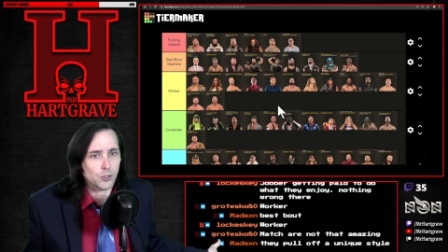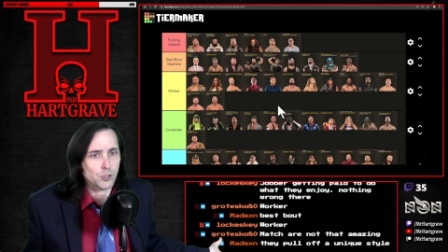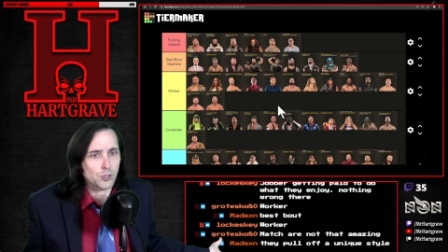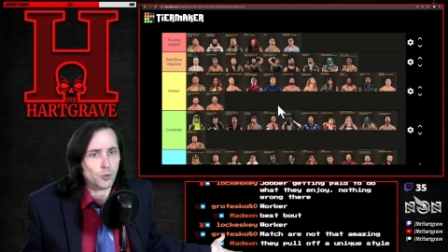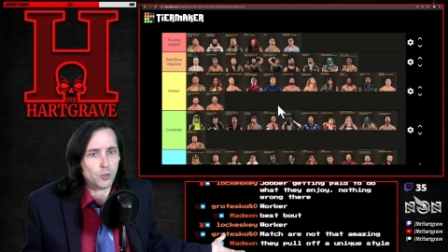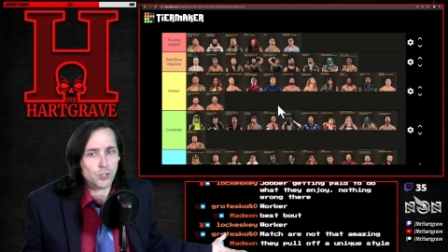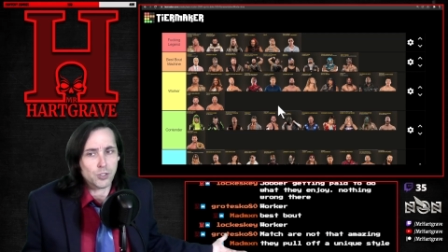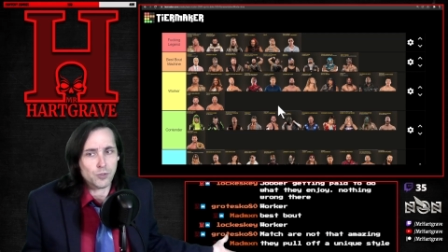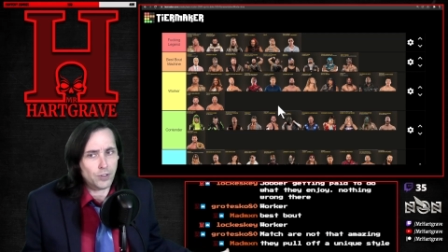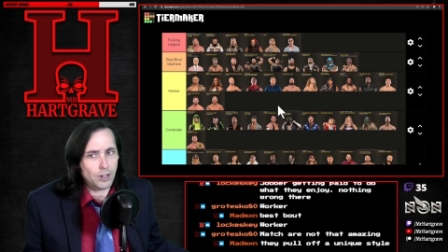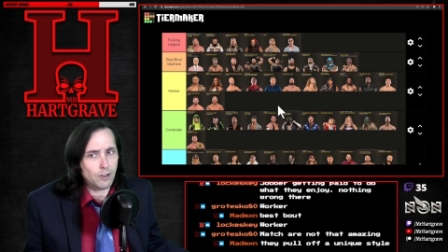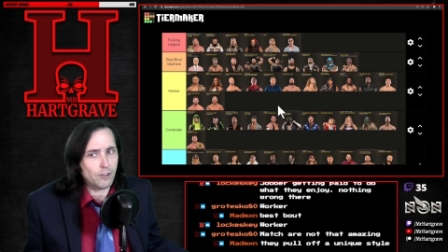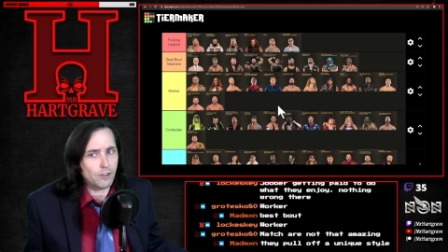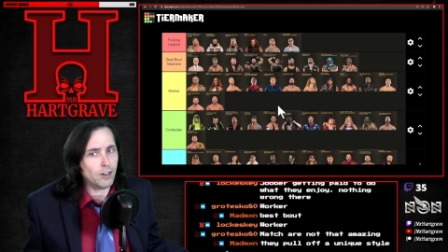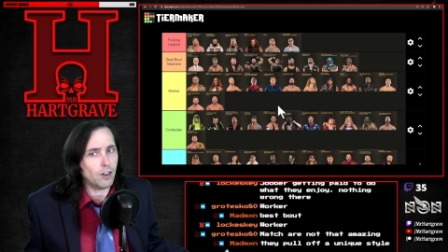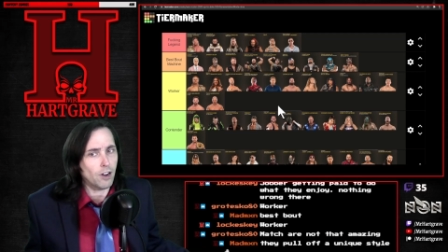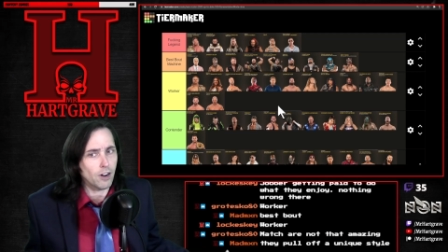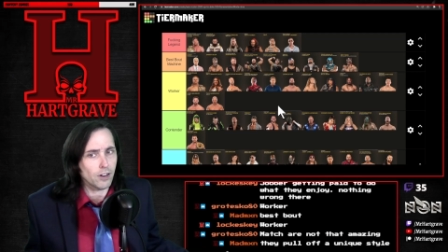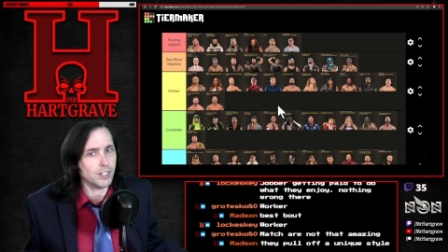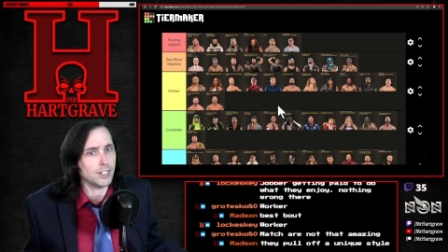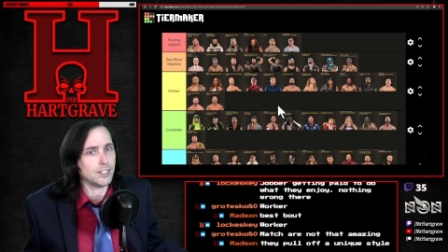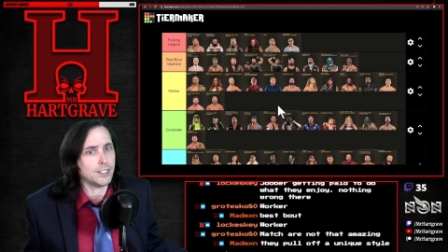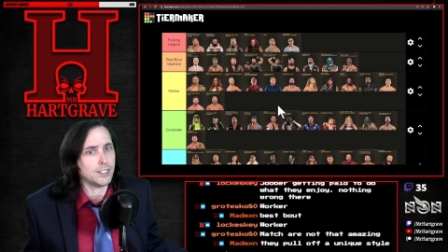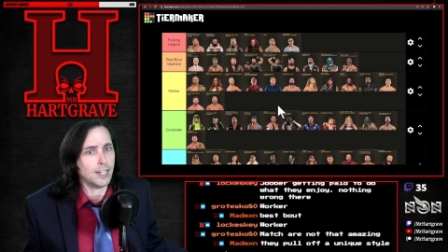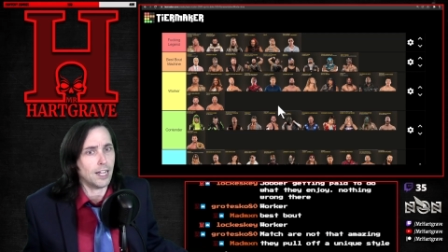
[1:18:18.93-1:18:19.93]
So it's very
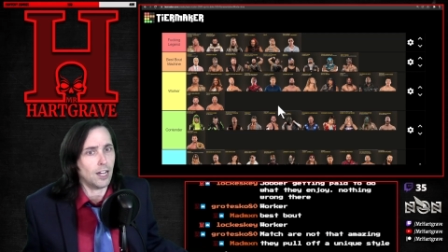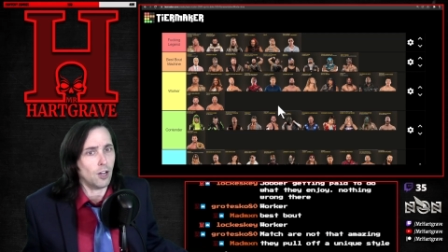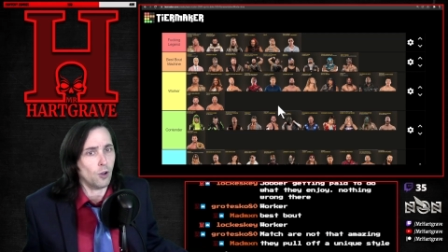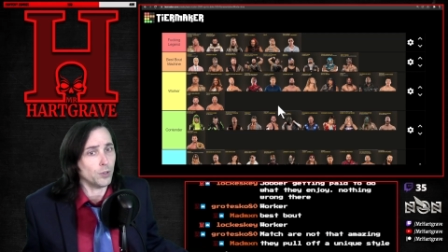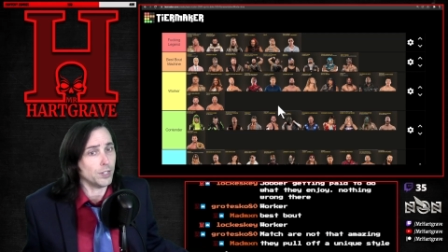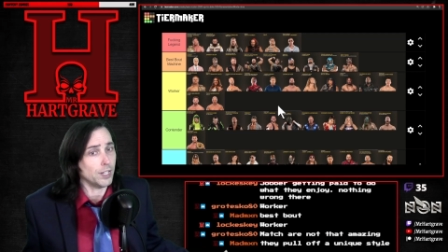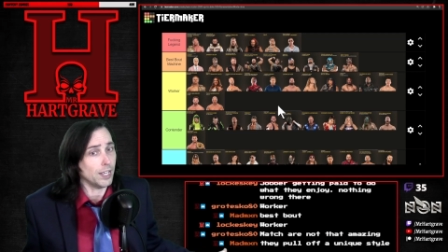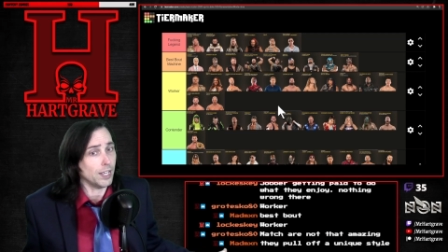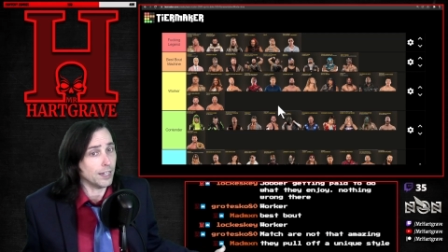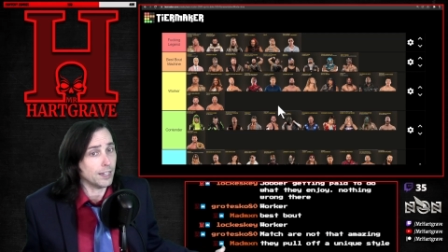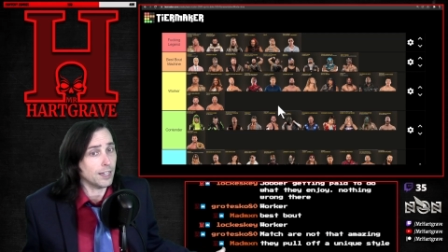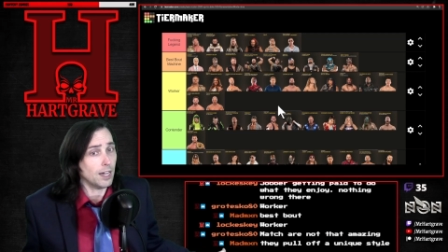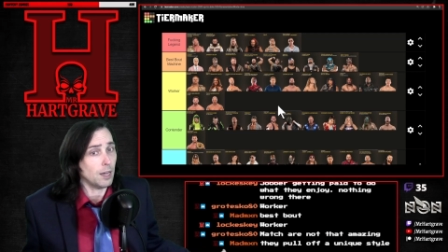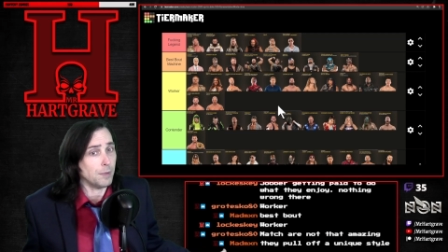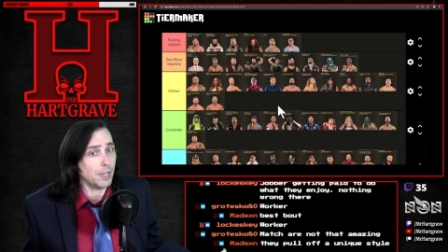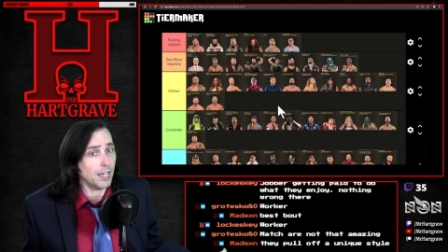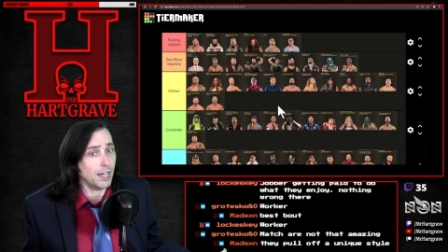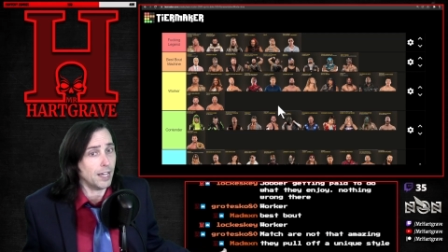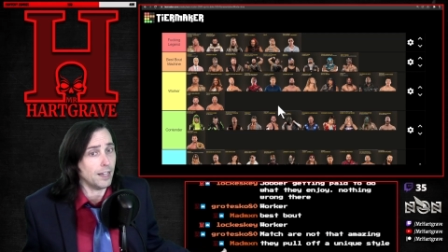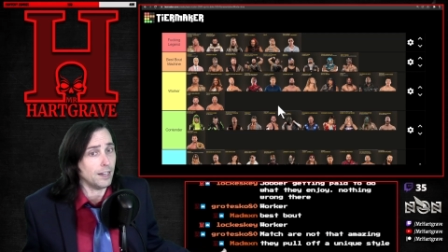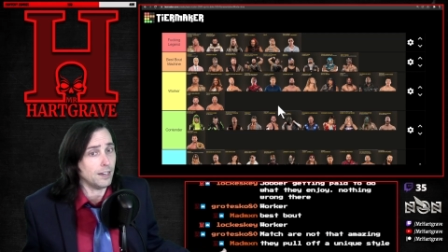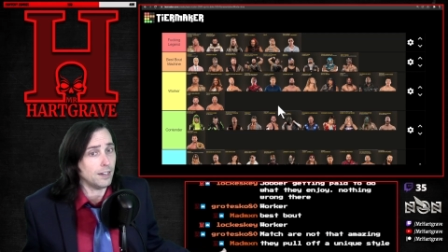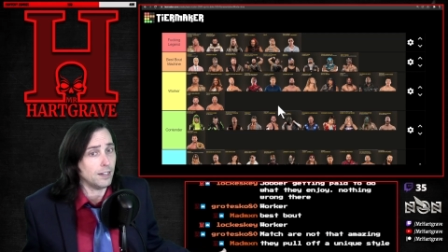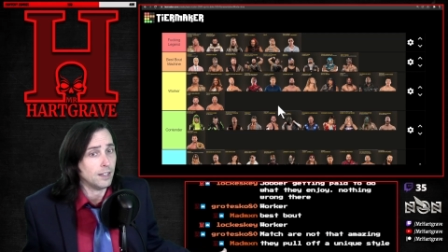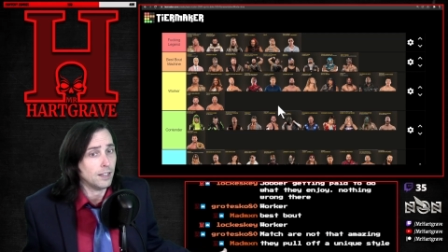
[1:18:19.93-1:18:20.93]
hard to tell when they come
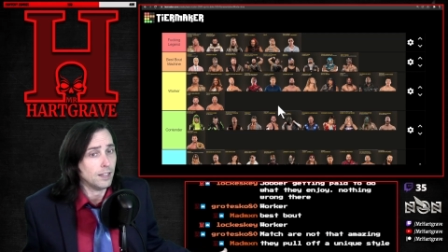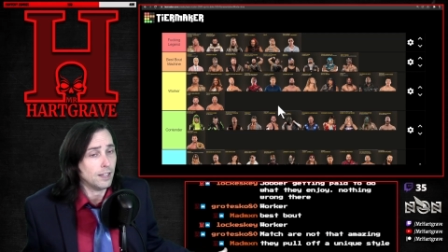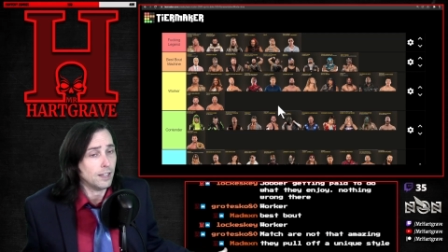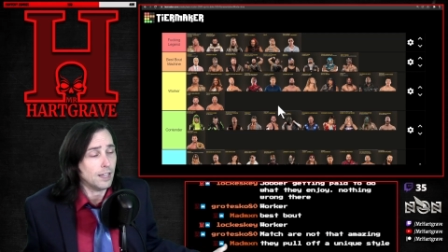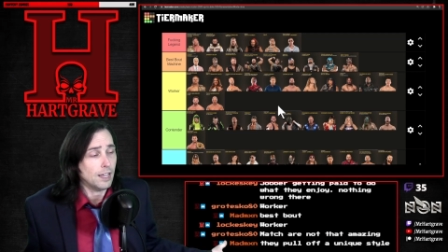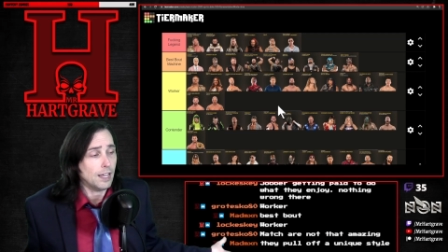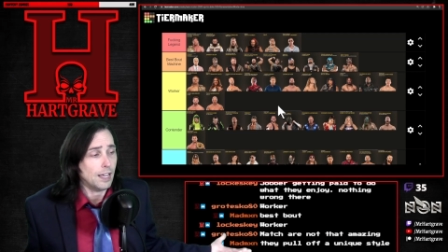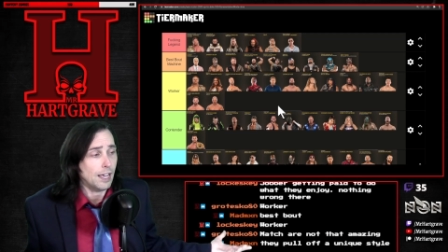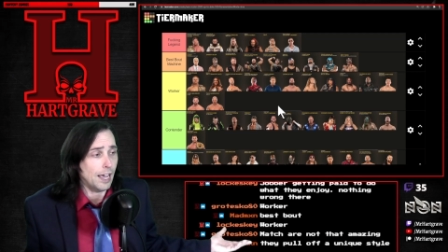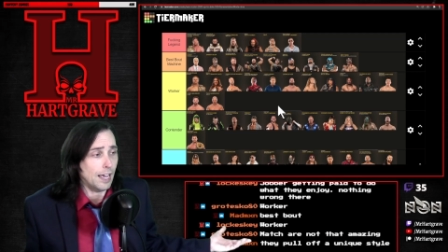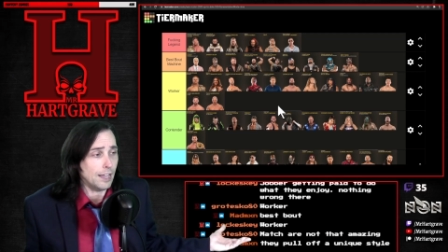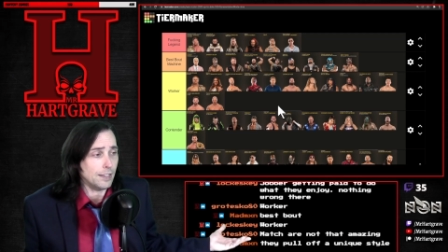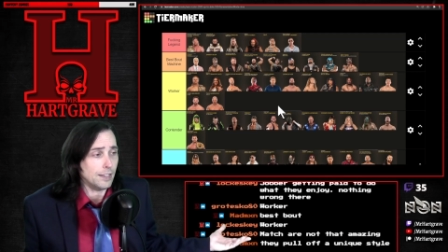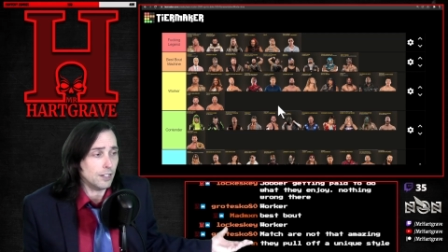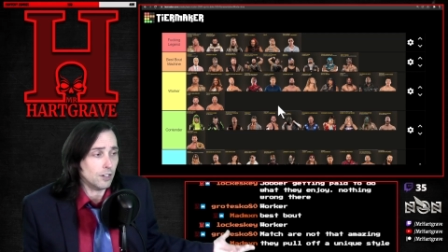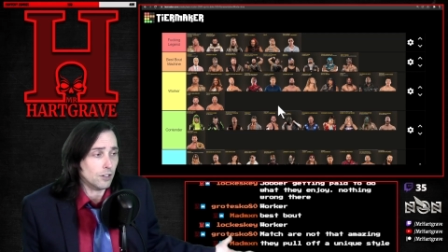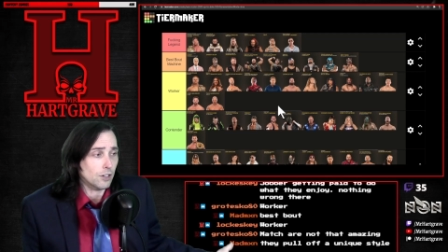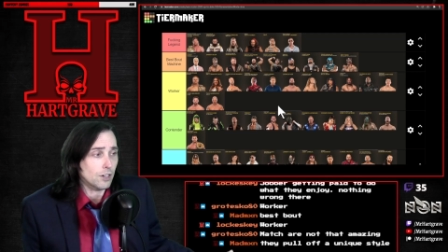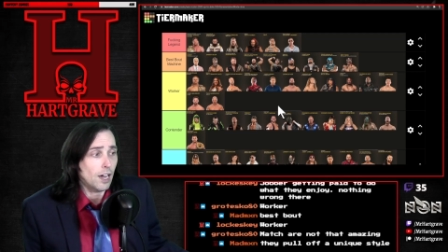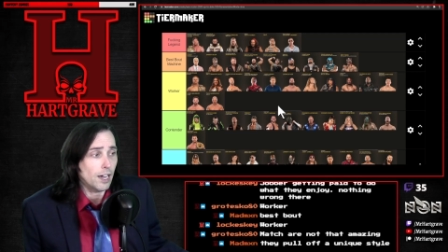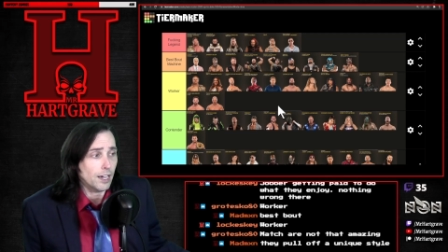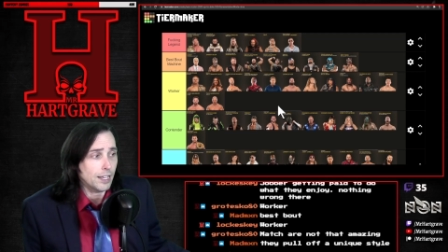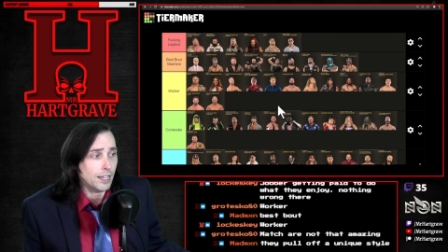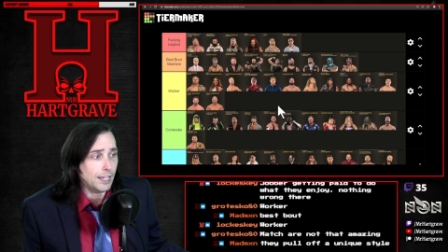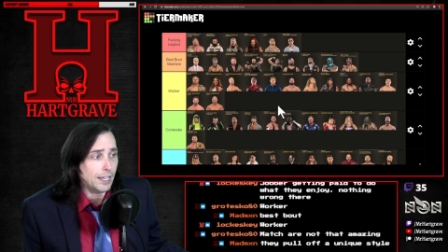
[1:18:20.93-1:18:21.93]
in and they're
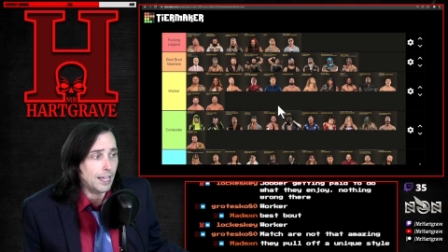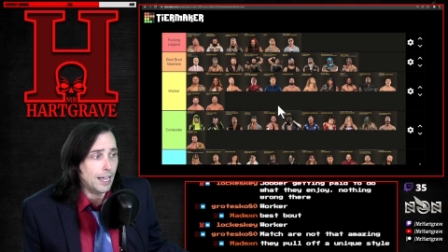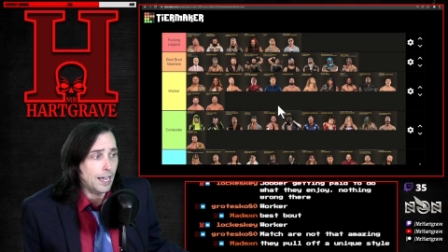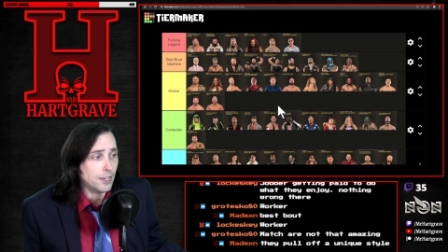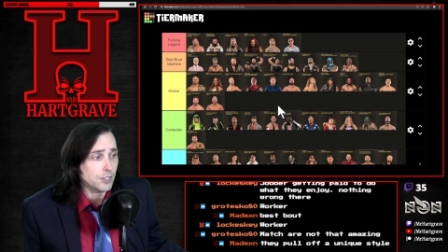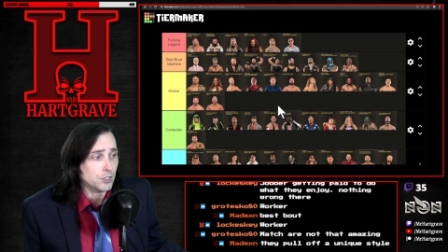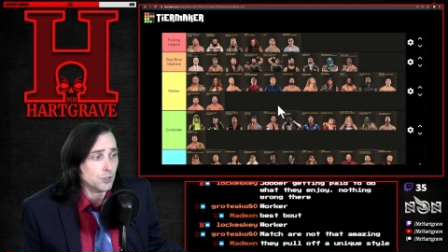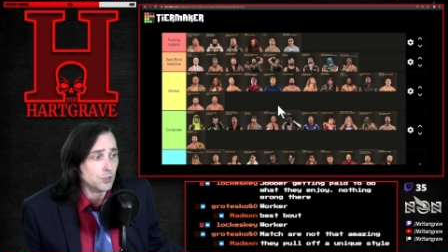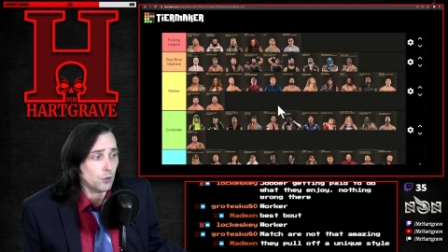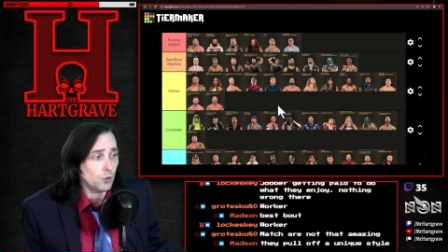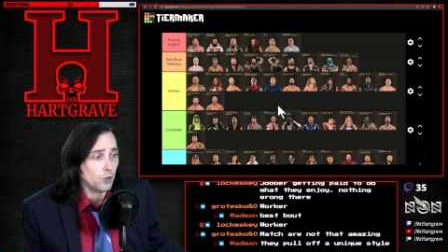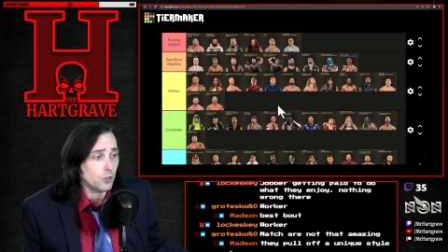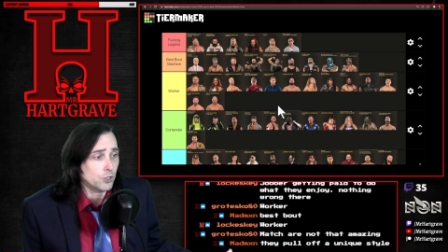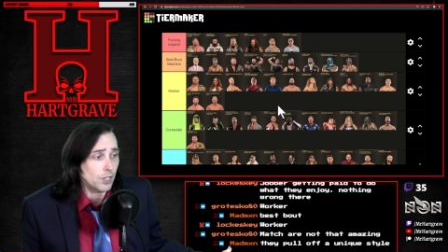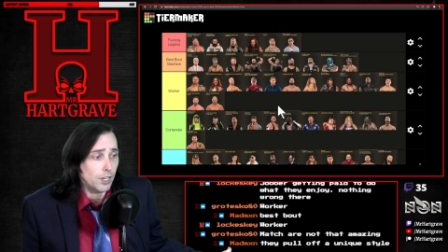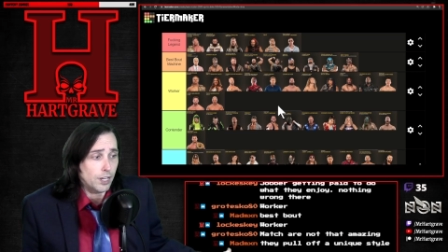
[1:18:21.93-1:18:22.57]
cocky assholes.